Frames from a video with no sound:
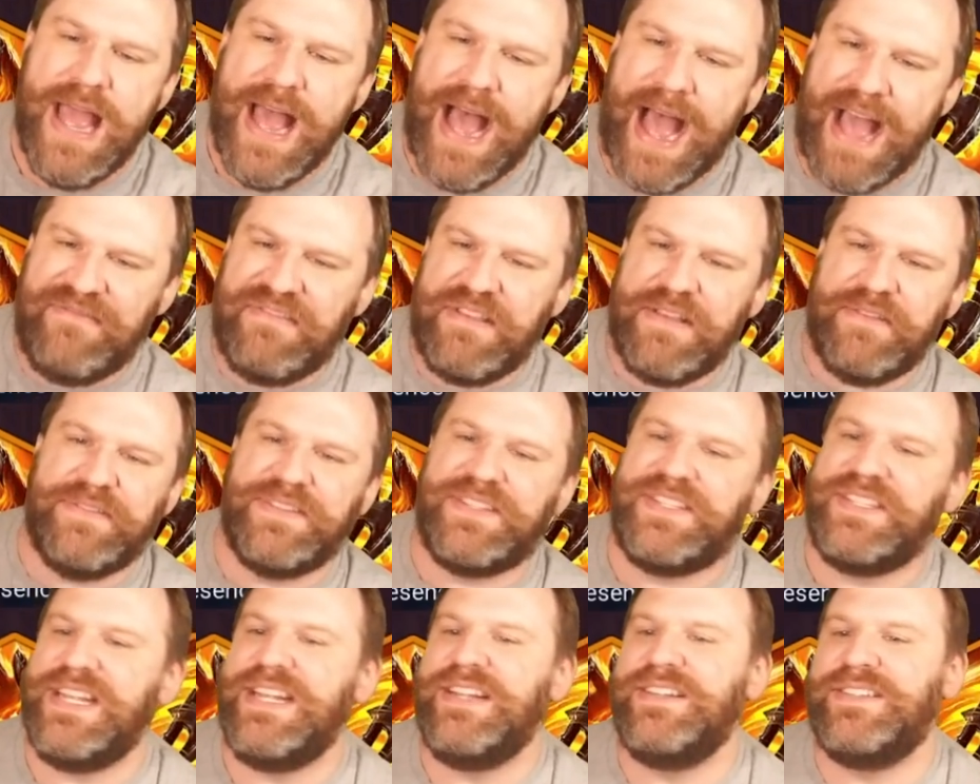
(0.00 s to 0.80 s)
I've even
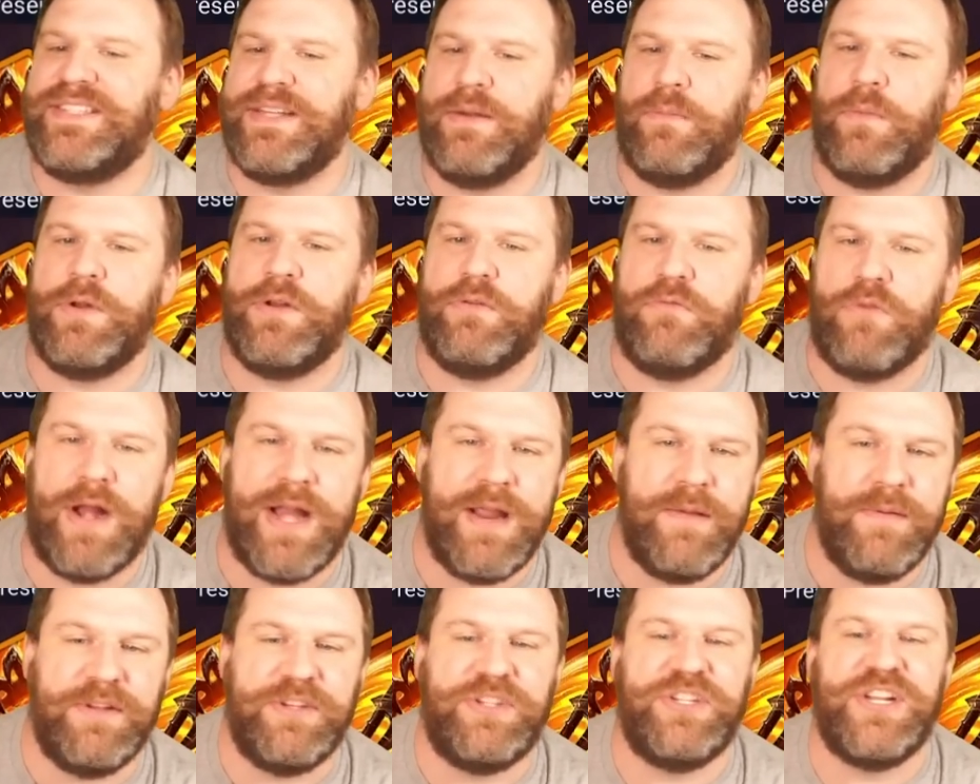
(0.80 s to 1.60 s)
seen someone
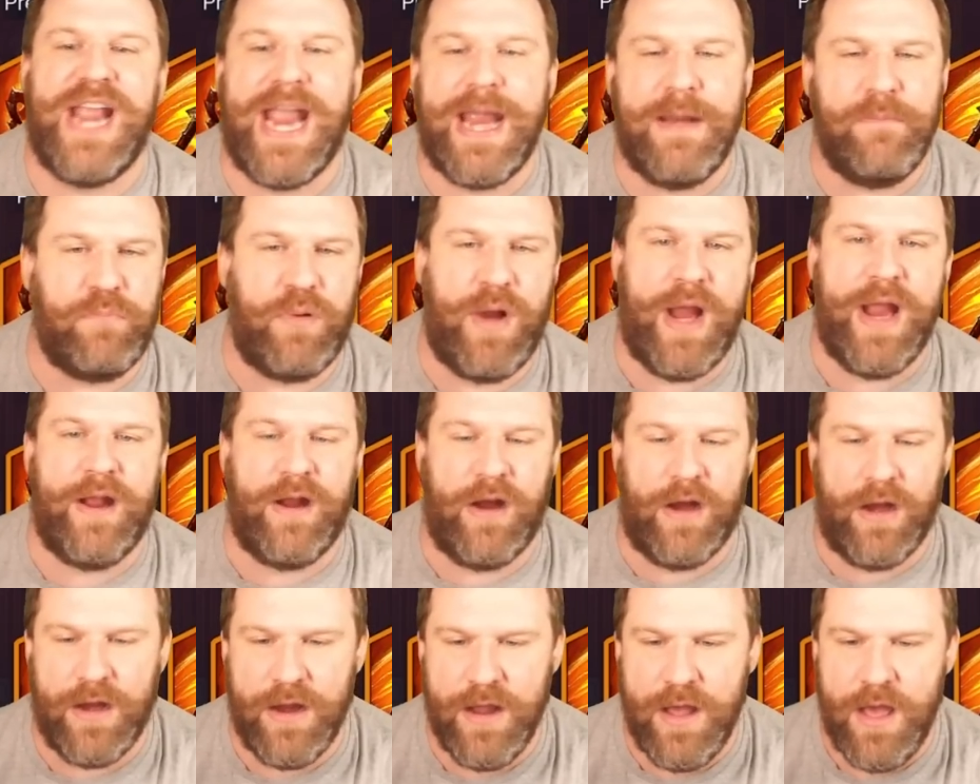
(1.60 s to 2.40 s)
running on
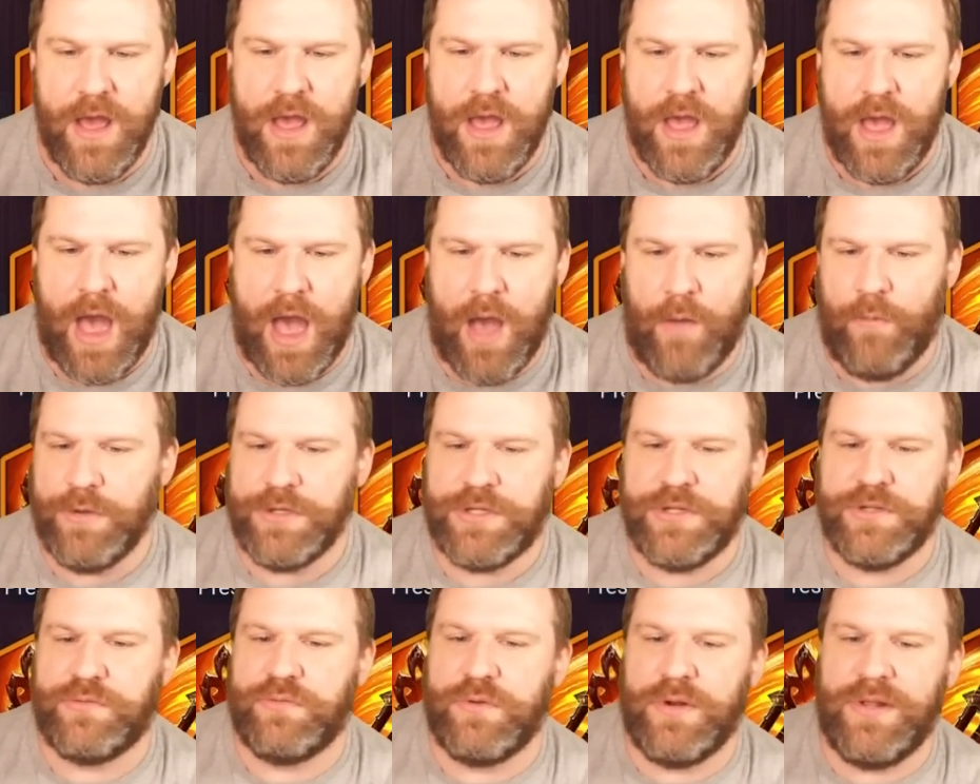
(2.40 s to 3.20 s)
Chainbreaker,
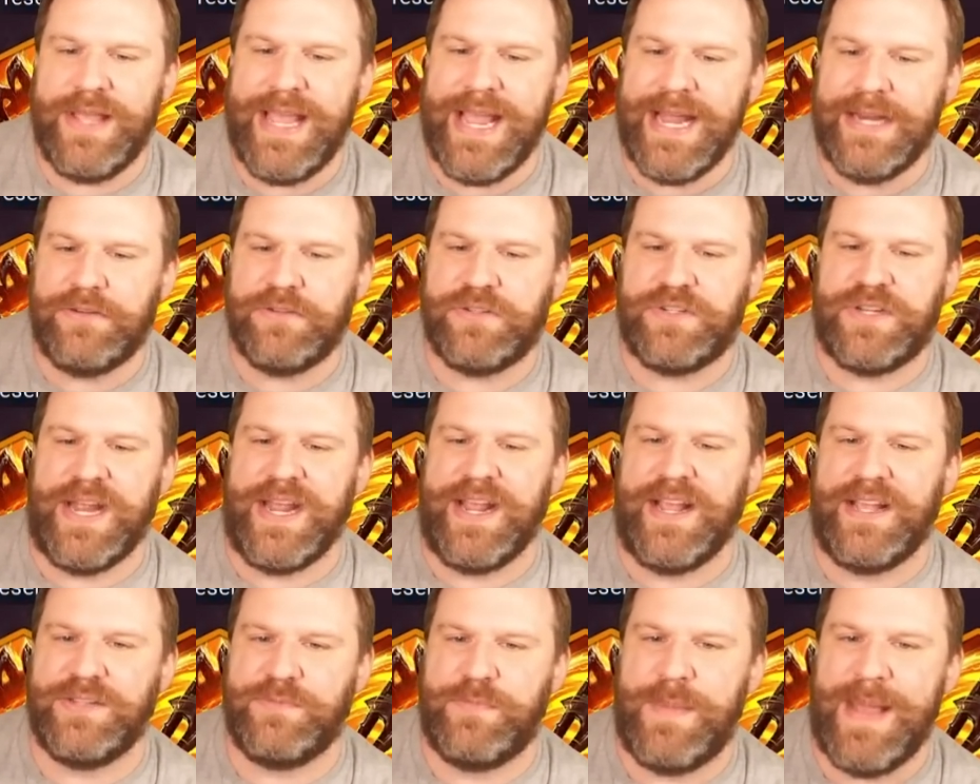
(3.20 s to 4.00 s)
which is really
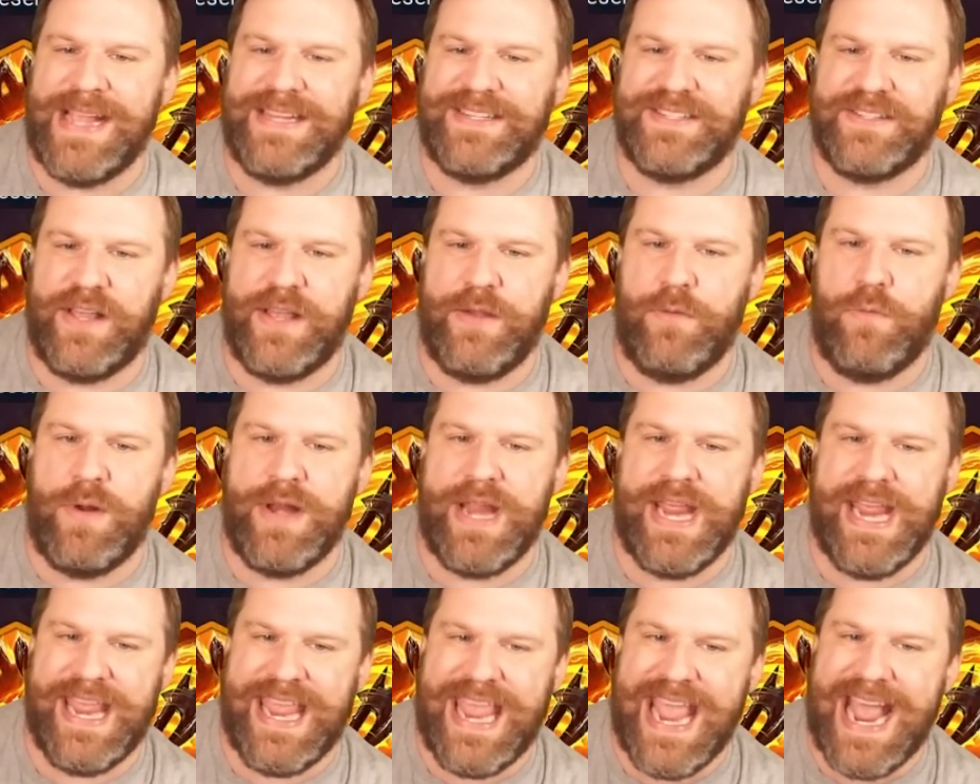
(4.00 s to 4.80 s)
interesting, because basically when
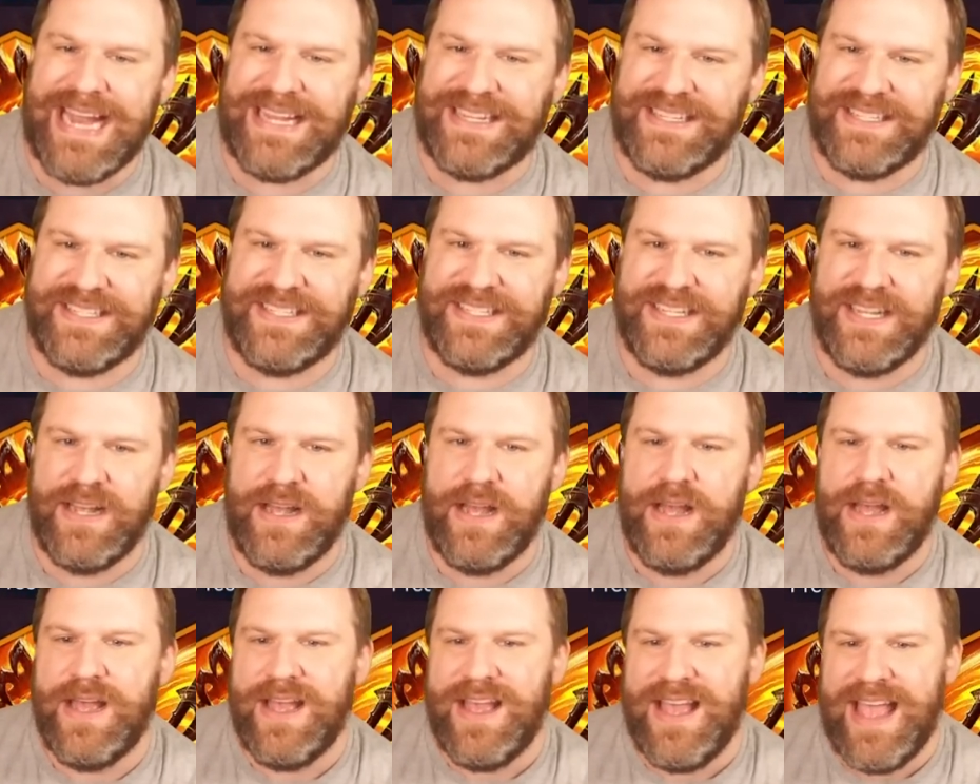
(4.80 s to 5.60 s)
he gets
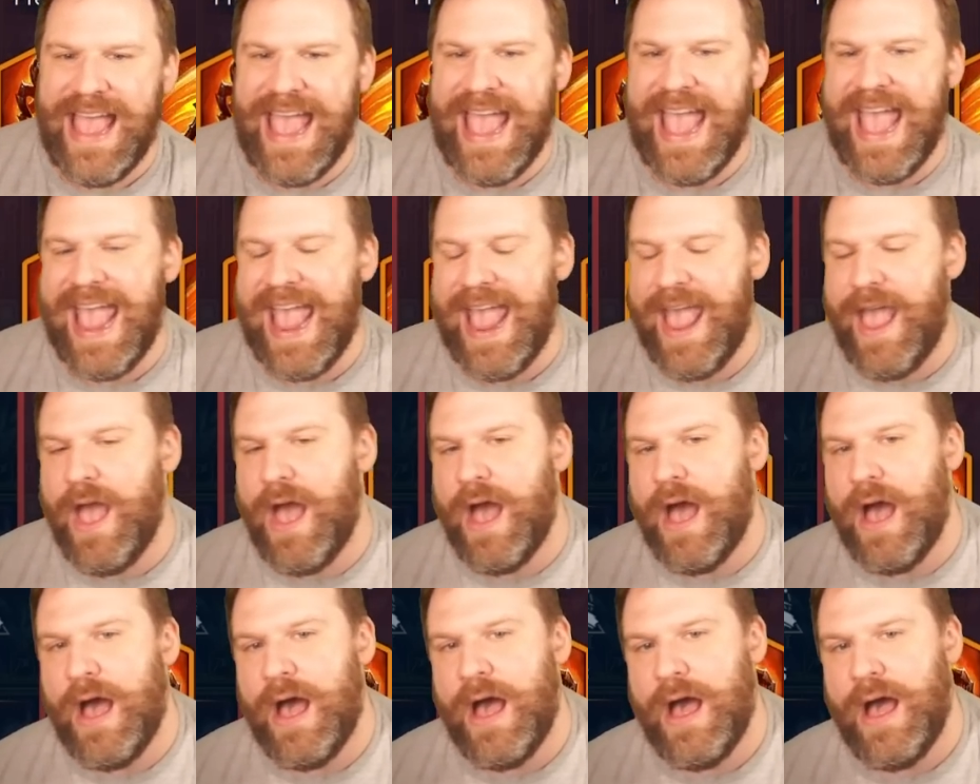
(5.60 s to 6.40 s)
a
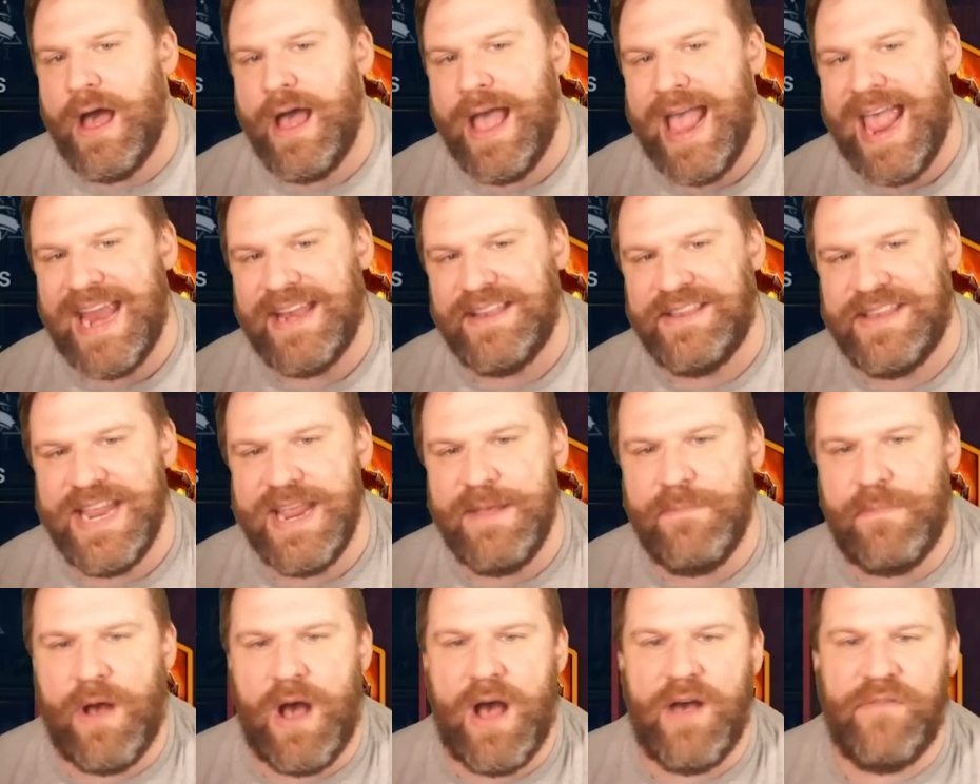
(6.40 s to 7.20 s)

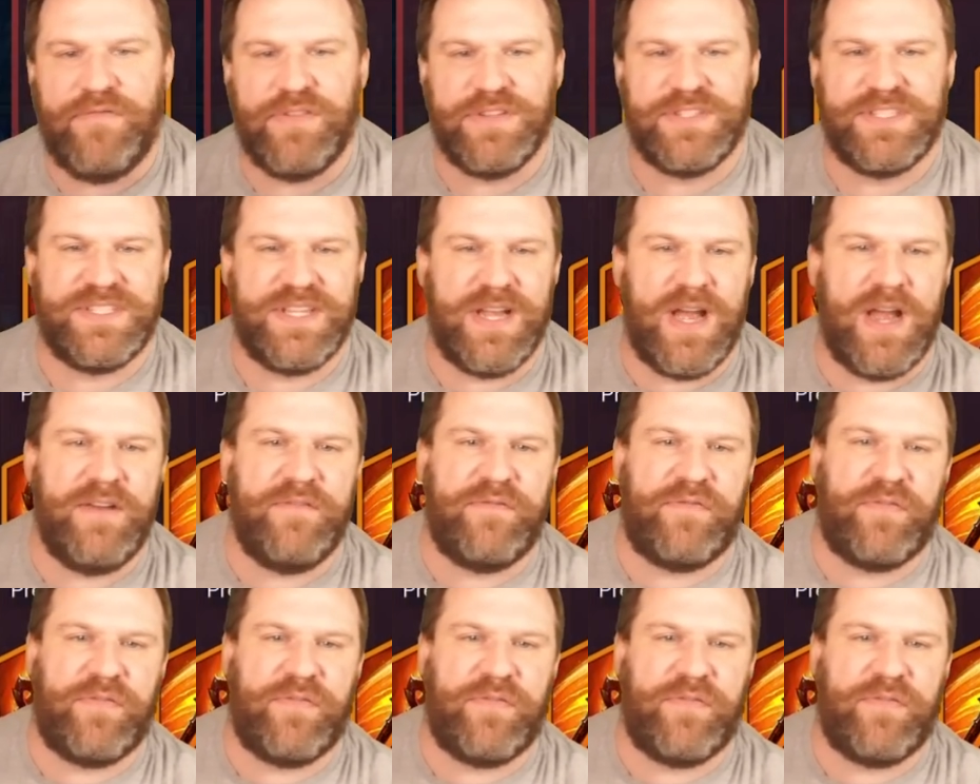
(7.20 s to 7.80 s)
debuff, a stun,